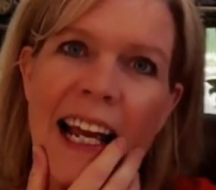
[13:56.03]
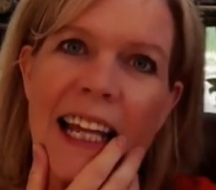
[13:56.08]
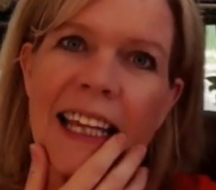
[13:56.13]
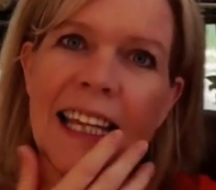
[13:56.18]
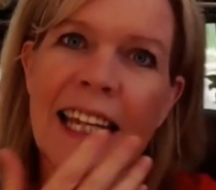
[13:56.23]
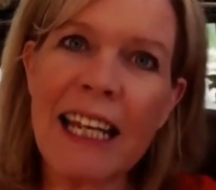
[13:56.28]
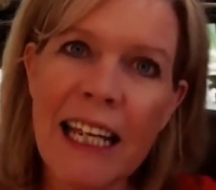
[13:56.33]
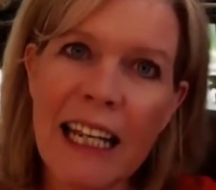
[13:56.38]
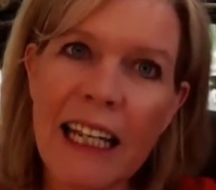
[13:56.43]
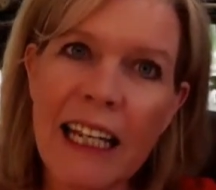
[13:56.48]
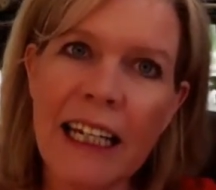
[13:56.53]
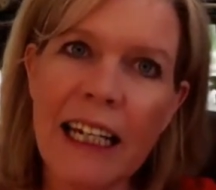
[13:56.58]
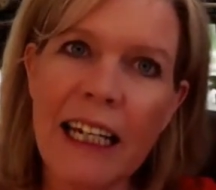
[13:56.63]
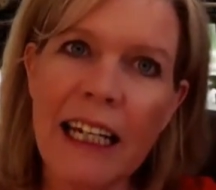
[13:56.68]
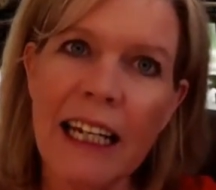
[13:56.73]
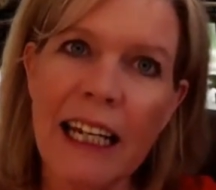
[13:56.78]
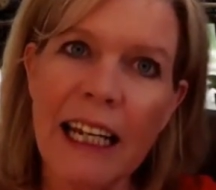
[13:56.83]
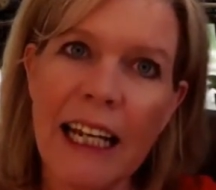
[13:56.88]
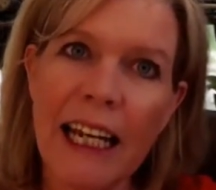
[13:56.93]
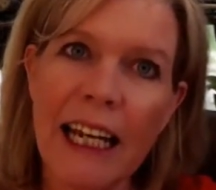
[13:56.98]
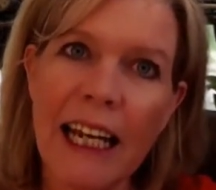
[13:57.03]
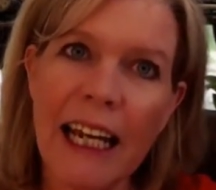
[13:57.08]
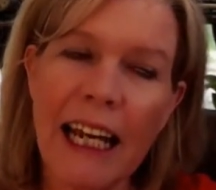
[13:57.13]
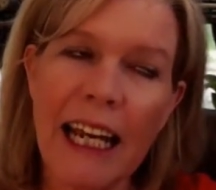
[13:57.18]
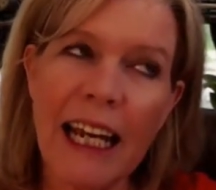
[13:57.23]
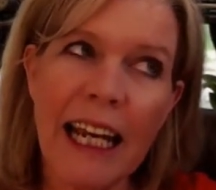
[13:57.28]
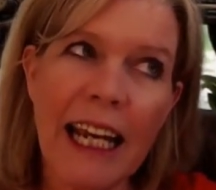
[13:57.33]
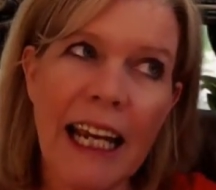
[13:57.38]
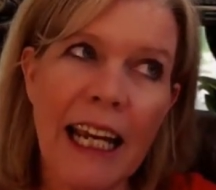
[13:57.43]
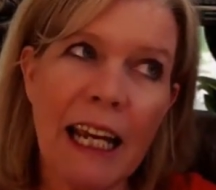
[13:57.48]
then
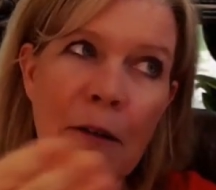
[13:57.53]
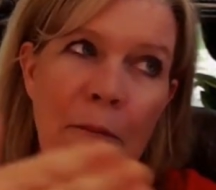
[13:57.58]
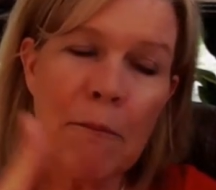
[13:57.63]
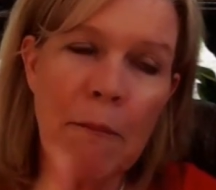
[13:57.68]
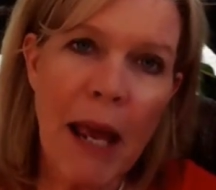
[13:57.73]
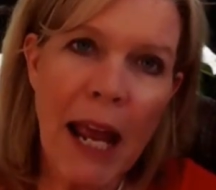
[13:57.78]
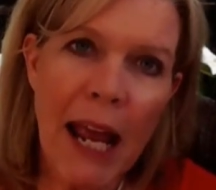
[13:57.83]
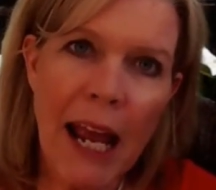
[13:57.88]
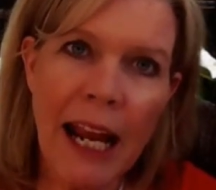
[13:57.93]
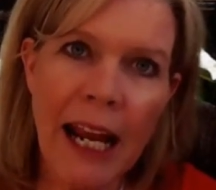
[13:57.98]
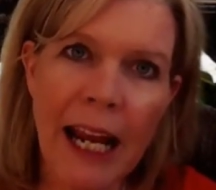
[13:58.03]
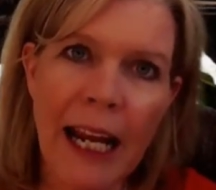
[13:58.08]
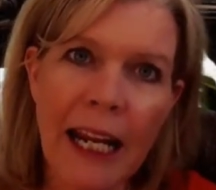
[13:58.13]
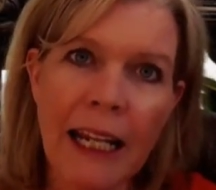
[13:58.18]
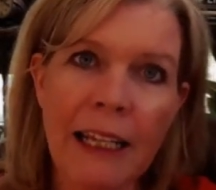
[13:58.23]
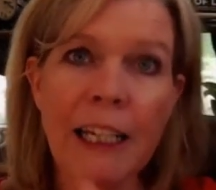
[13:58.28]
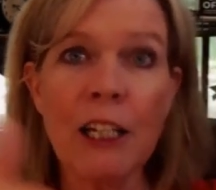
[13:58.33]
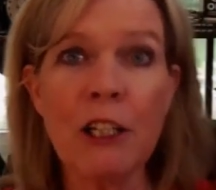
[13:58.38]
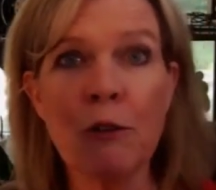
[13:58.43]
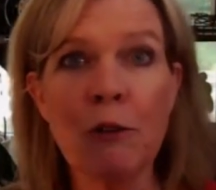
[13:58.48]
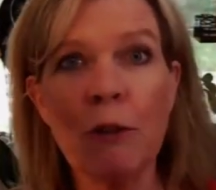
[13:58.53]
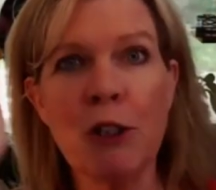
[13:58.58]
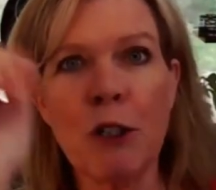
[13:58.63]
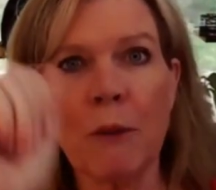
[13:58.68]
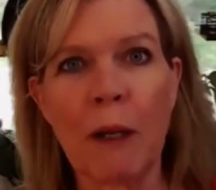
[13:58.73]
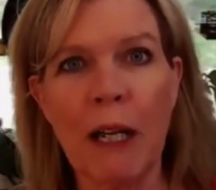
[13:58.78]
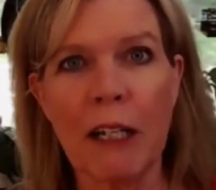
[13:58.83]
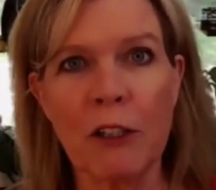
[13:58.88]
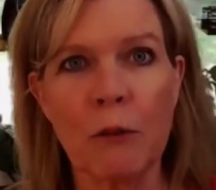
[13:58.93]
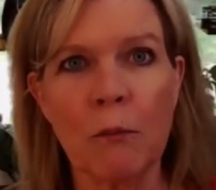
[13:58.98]
in May, they switch it
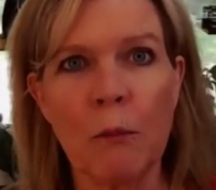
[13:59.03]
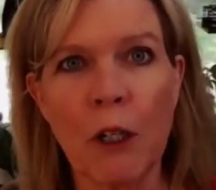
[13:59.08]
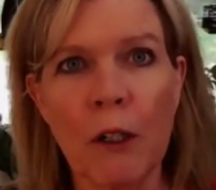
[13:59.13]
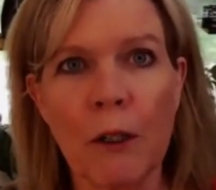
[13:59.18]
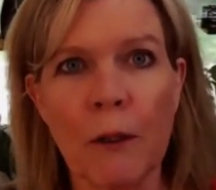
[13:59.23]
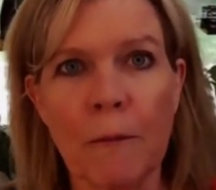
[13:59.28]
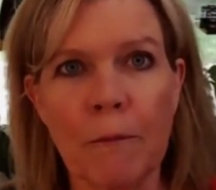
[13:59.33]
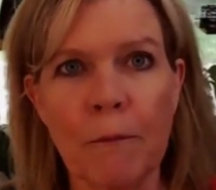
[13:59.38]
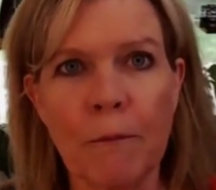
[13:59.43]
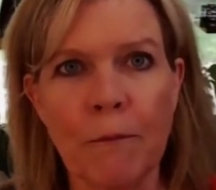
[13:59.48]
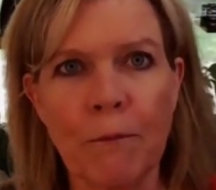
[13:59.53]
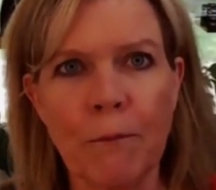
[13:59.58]
back to Martin.